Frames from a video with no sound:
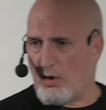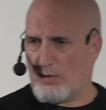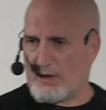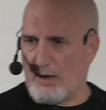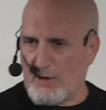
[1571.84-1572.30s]

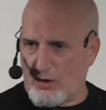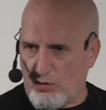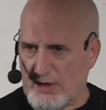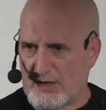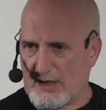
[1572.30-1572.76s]
wrong with that. I'm not
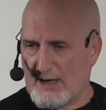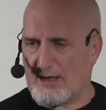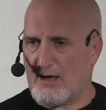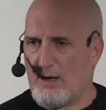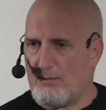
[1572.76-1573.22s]

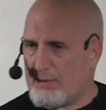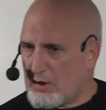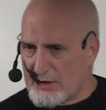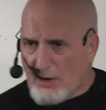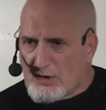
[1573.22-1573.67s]
criticizing it
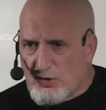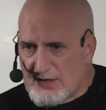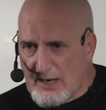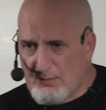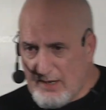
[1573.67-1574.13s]
because I do
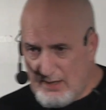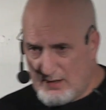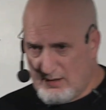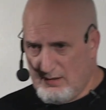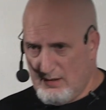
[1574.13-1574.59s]
the same
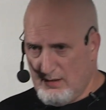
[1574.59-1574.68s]
things.